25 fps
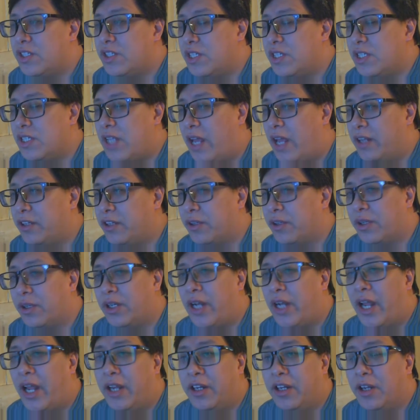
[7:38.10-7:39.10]
And you're
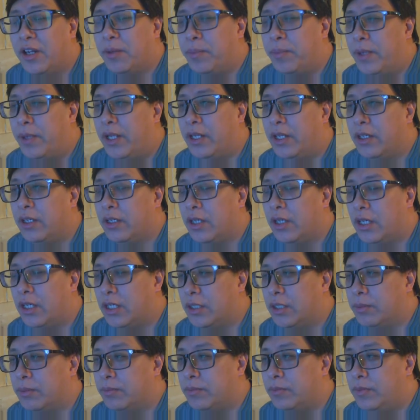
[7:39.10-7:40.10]
gonna end up in
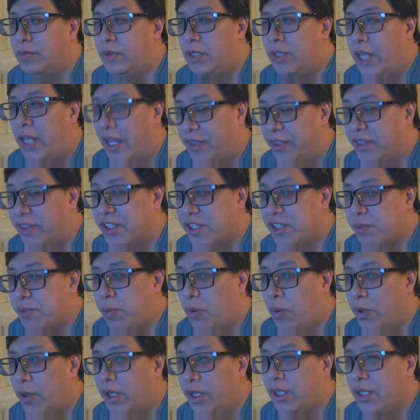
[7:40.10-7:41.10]
at this
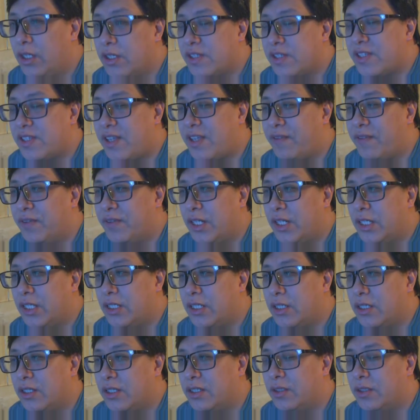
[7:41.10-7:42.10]
point,
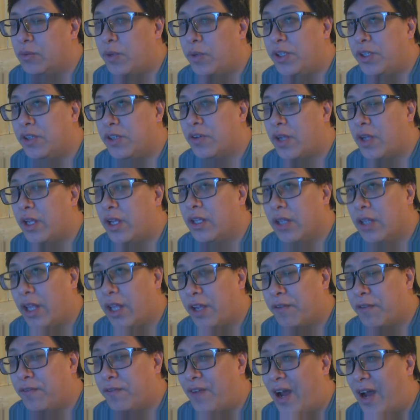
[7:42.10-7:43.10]
when you're at
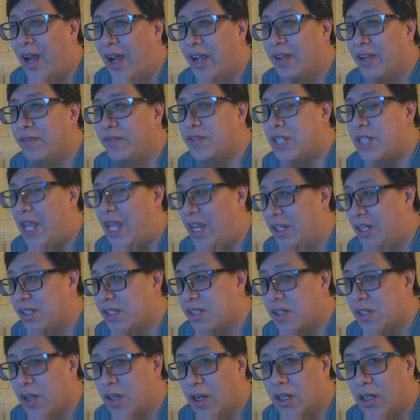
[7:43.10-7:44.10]
like 5 to 8
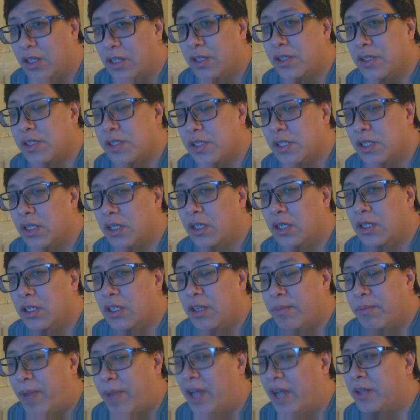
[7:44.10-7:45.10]
stars,
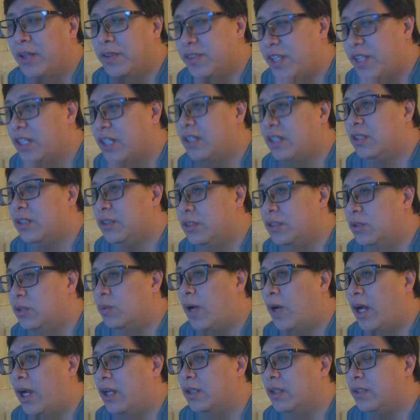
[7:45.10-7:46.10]
battles take a little
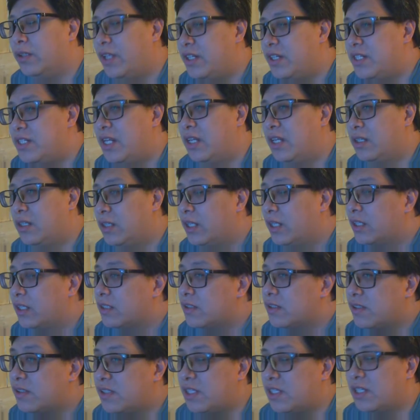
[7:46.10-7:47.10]
while. They take like
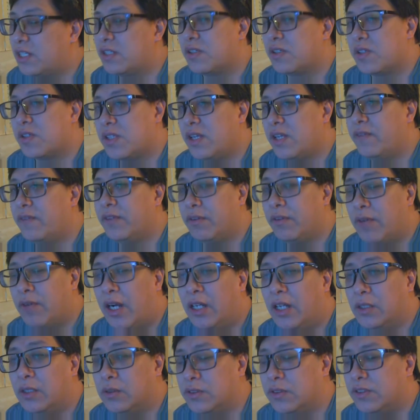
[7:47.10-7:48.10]
6 or 7
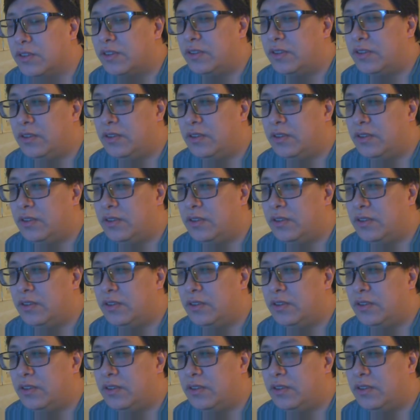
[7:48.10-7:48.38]
rounds.